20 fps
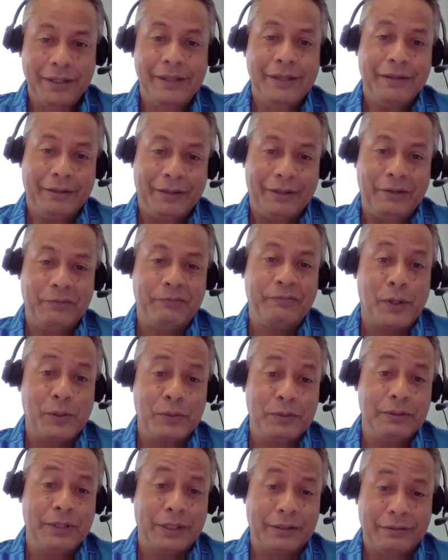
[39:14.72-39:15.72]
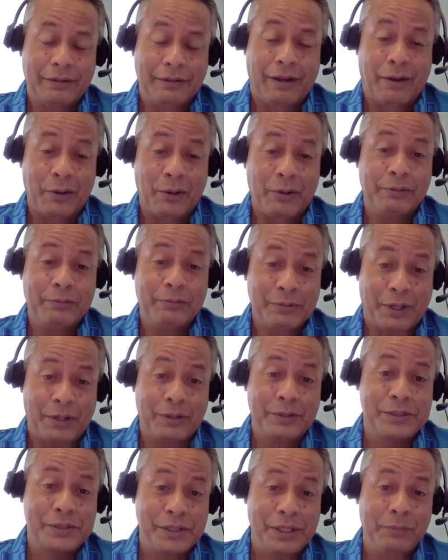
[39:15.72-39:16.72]
they found that our,
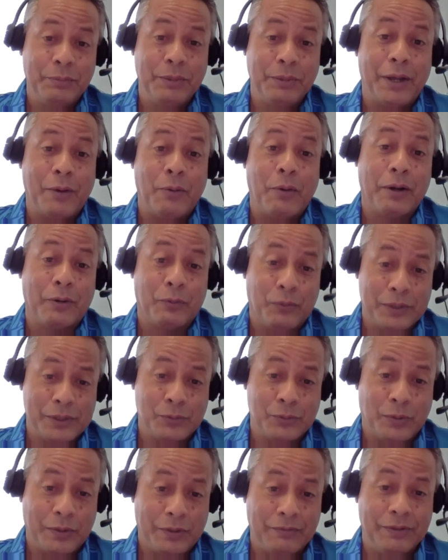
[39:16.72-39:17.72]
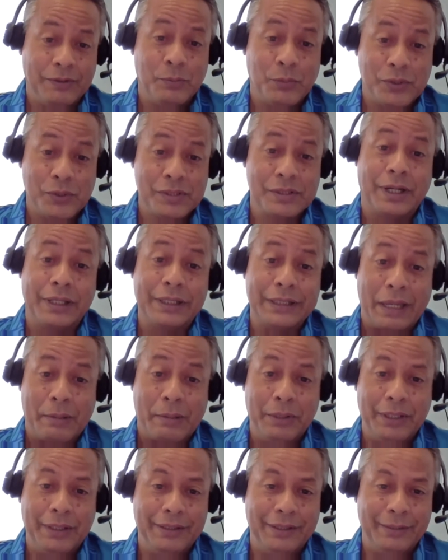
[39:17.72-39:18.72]
our stream in Awak was one of the most
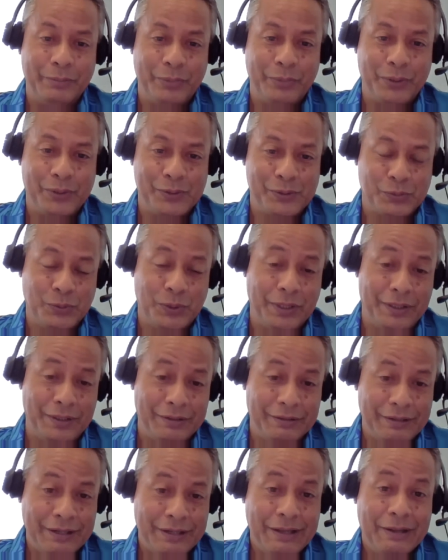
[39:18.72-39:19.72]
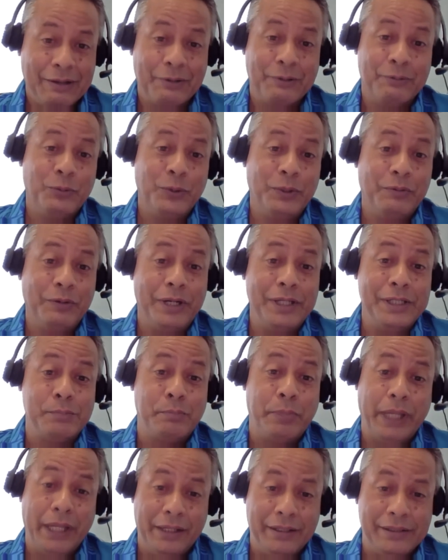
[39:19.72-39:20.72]
contaminated because we we raise
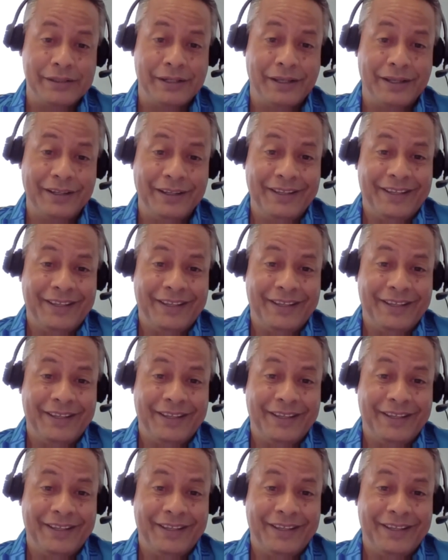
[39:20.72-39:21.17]
pigs, eh?